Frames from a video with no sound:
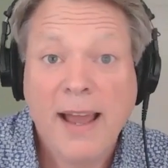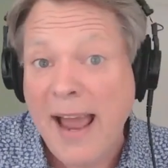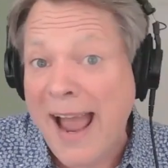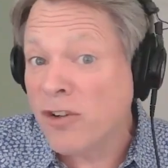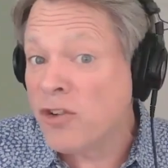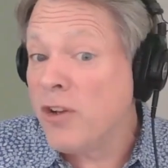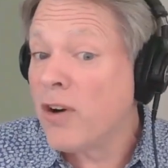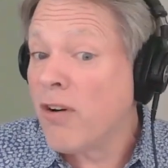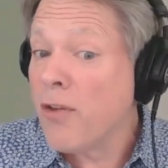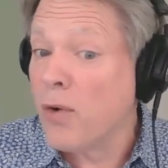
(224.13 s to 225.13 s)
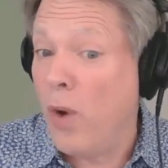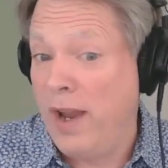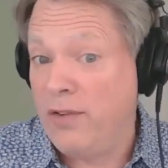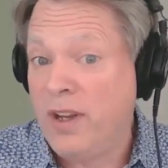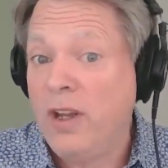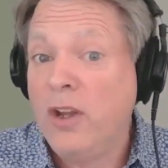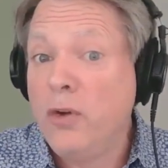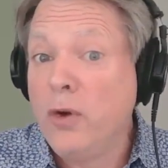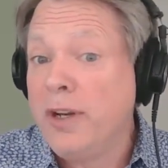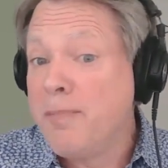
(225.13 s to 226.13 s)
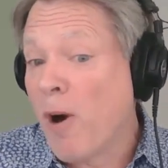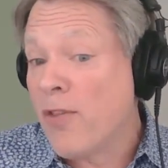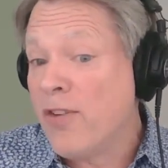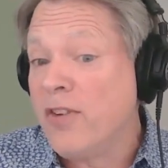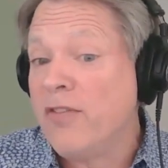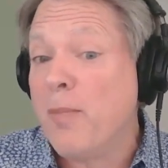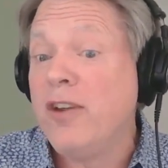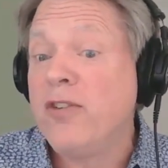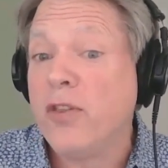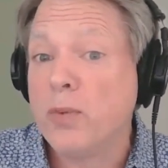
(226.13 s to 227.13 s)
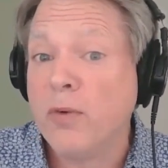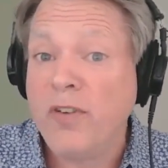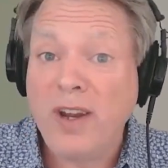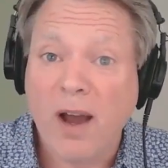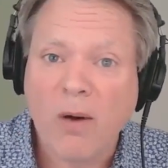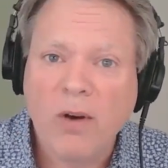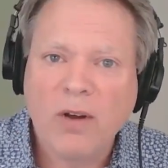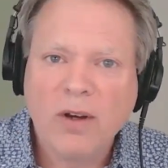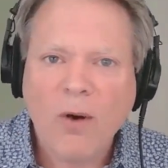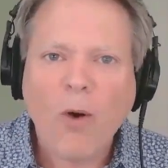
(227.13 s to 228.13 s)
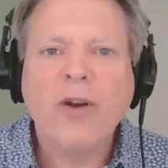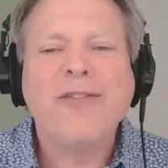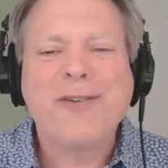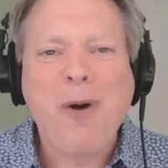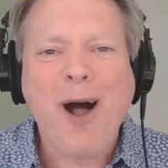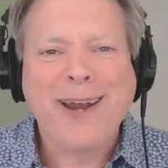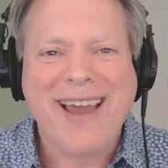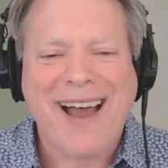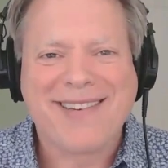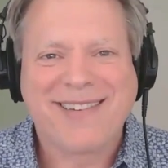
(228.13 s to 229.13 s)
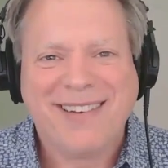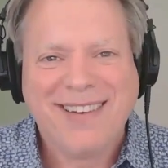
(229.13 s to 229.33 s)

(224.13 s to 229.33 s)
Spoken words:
Actually, there are other ways. You could impart this information through a video or even a podcast.